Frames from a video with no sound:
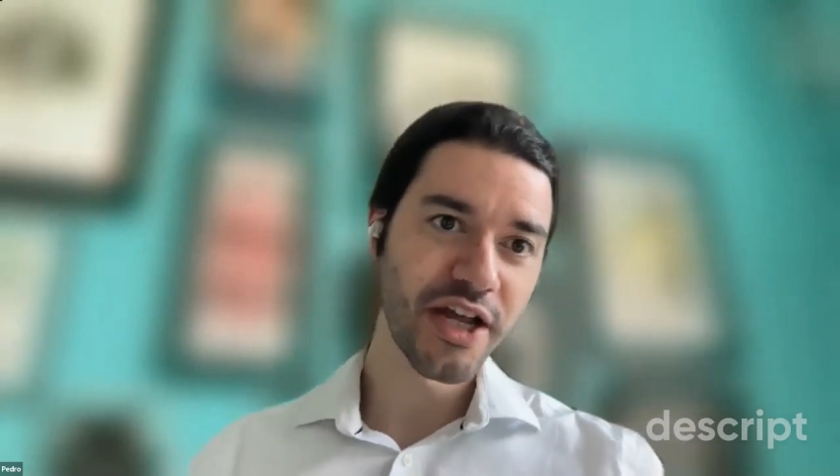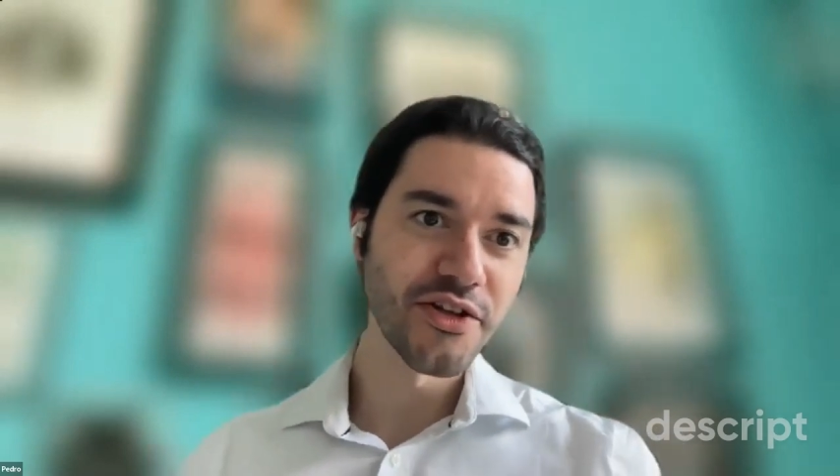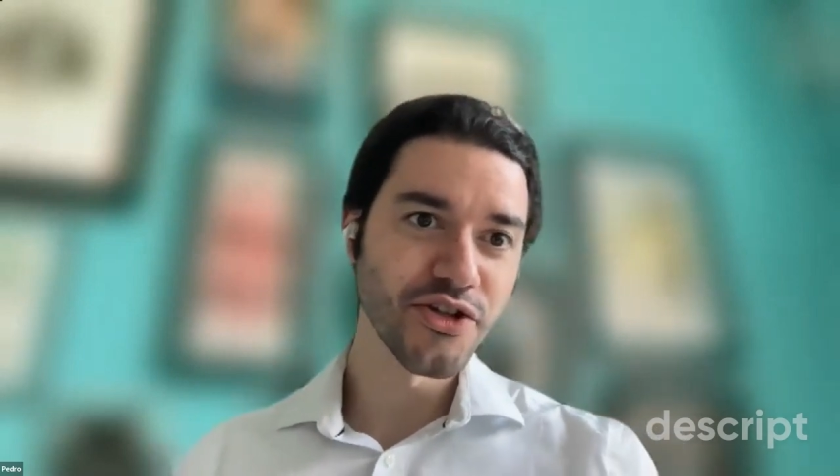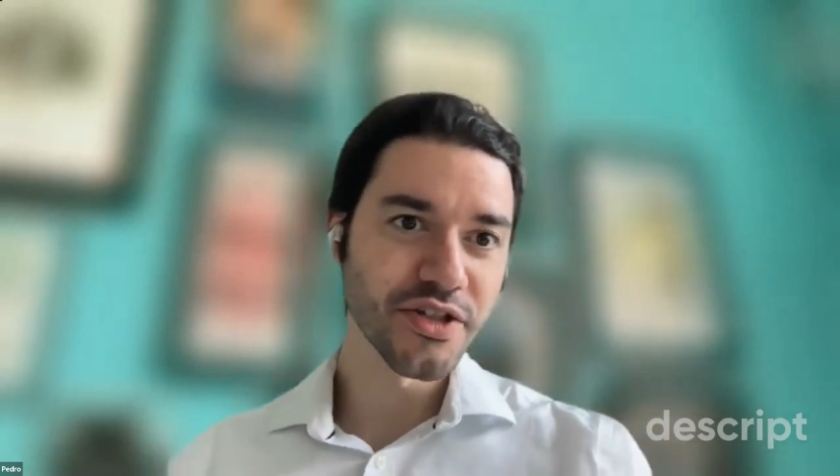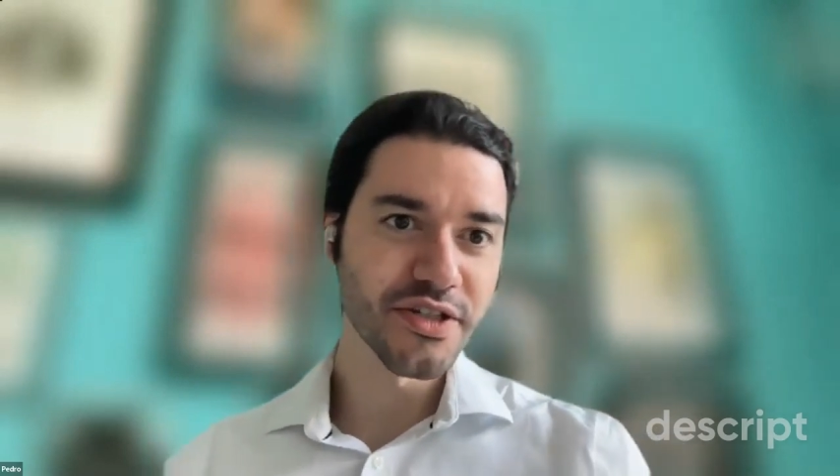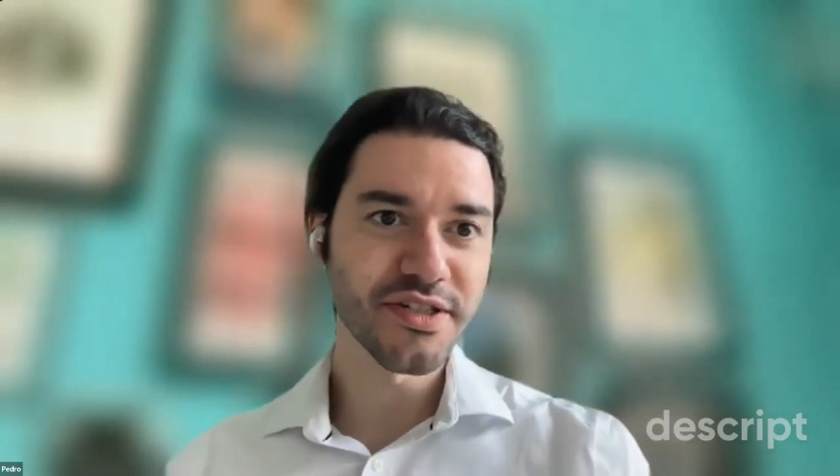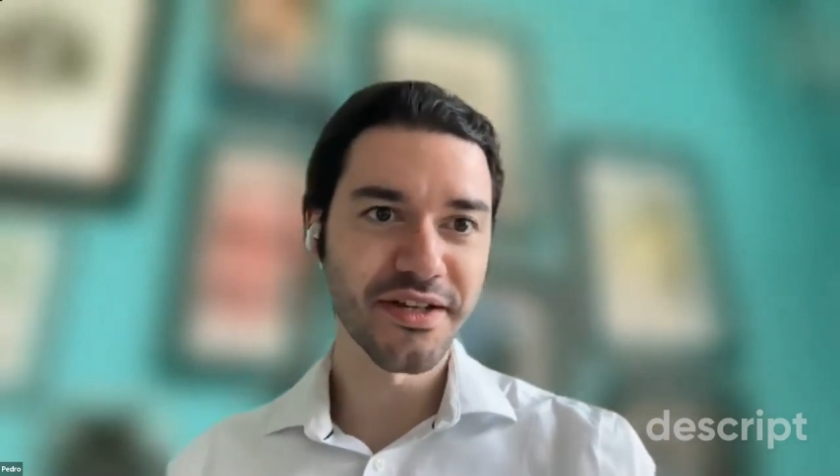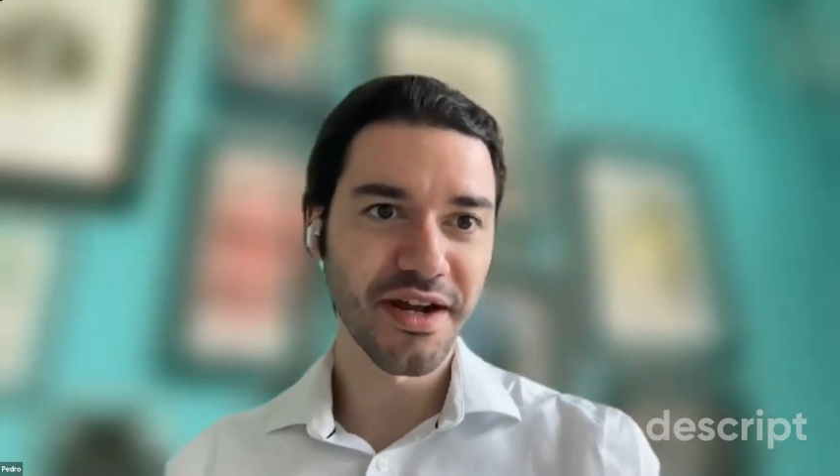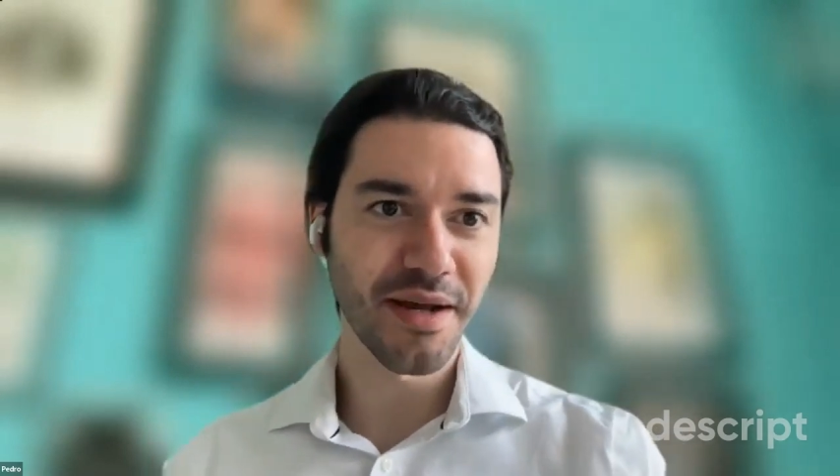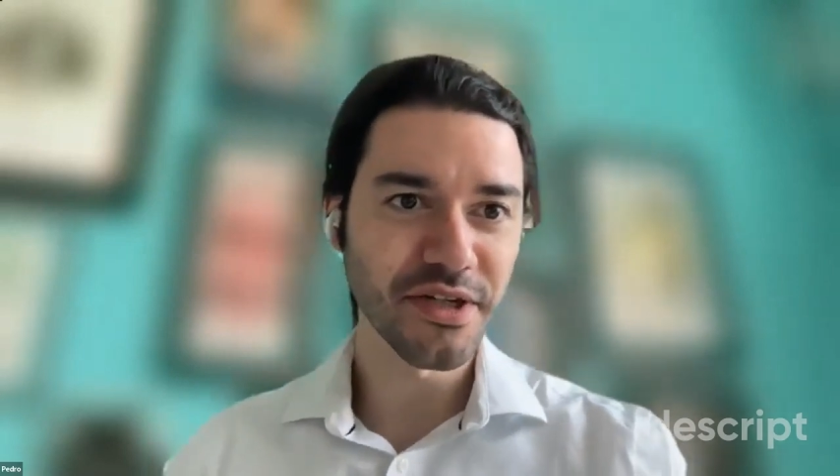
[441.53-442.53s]

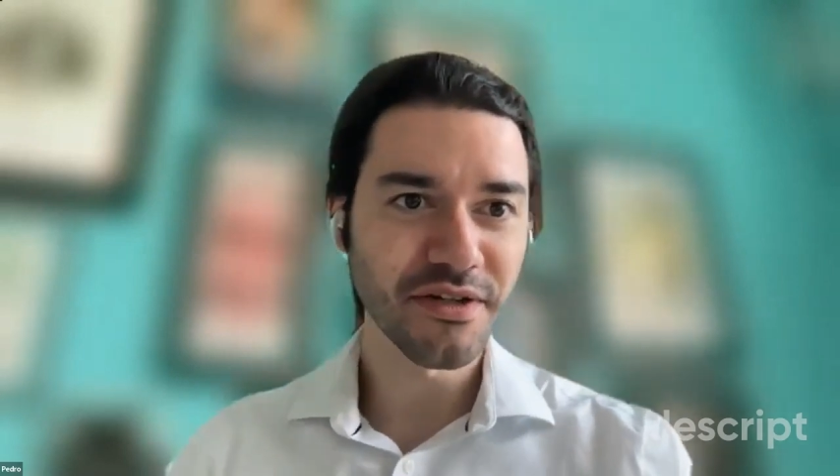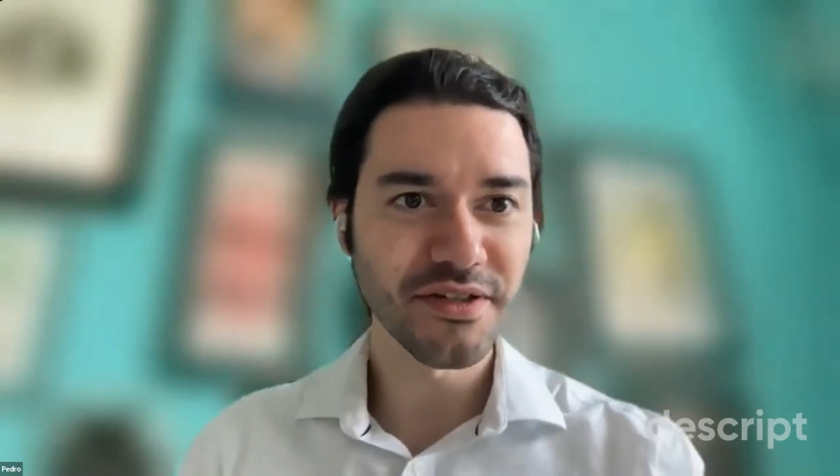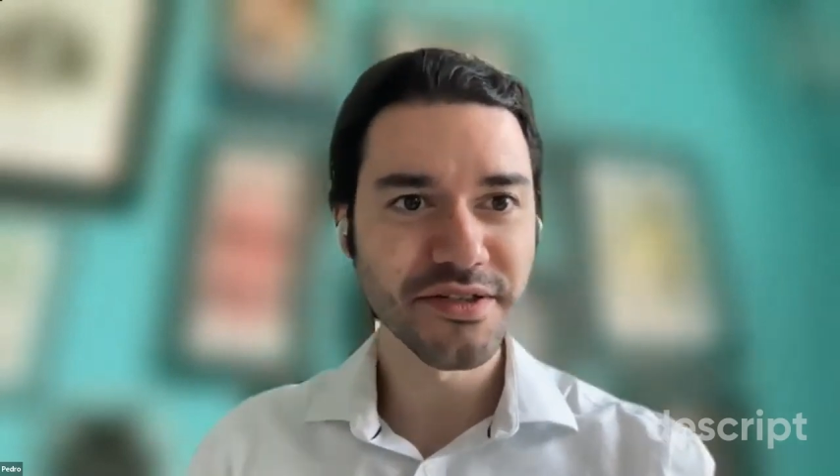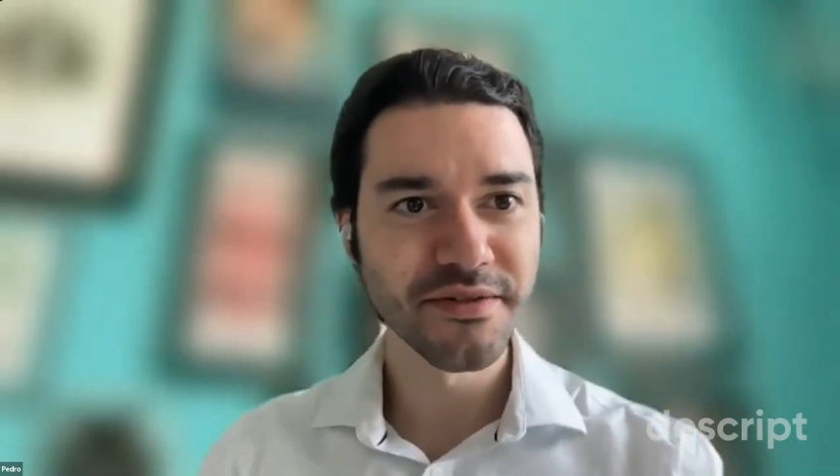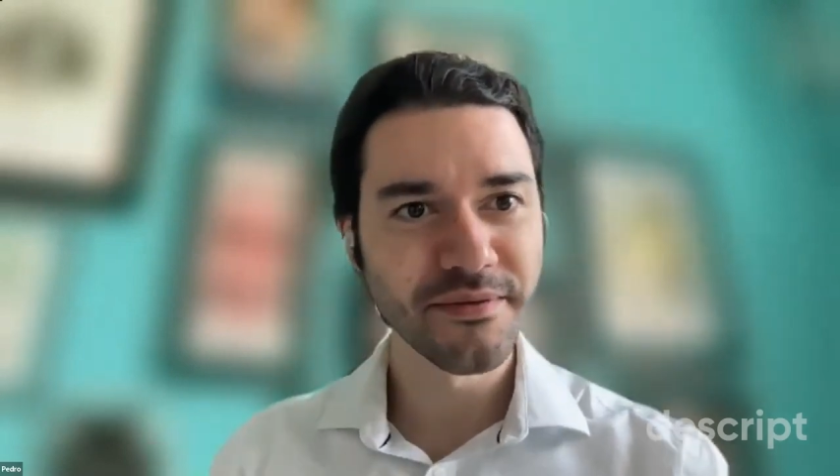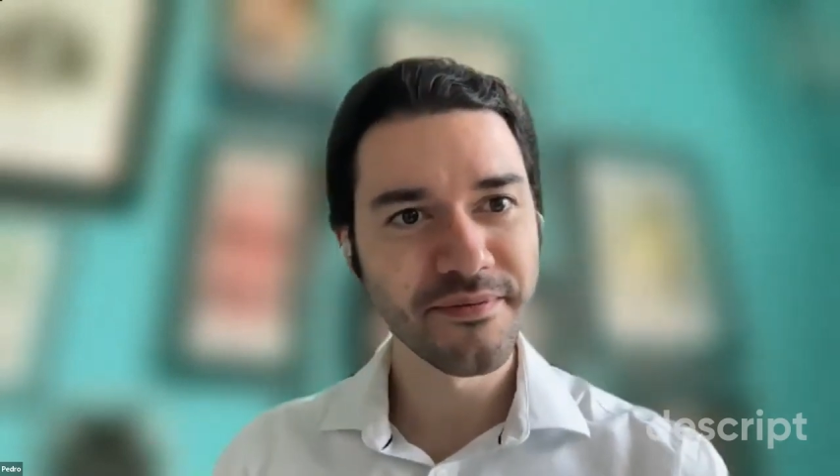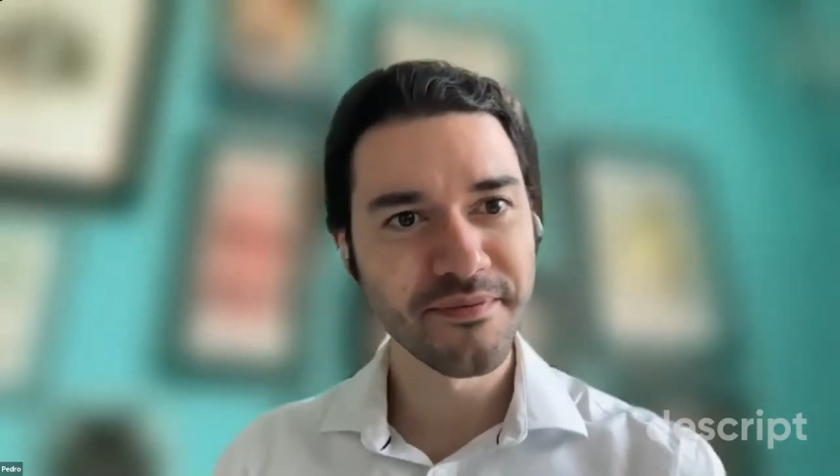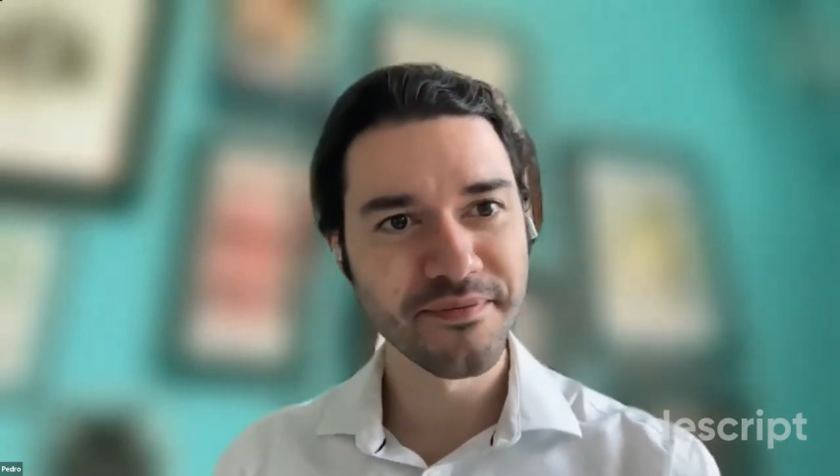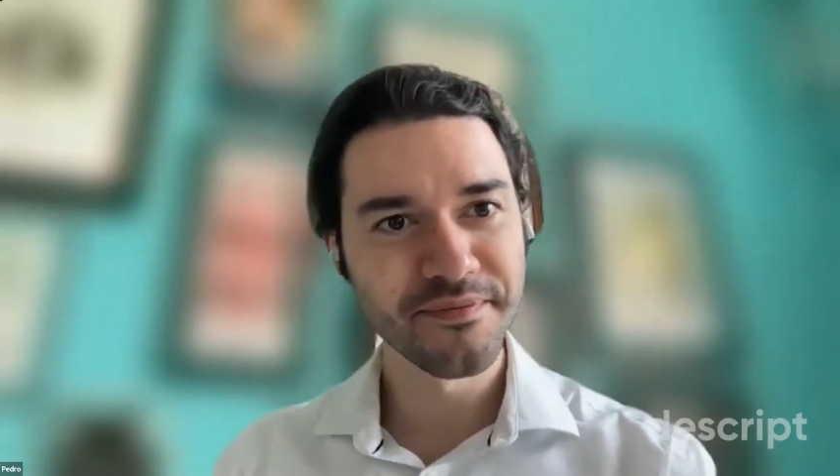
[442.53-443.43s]
challenges and obstacles?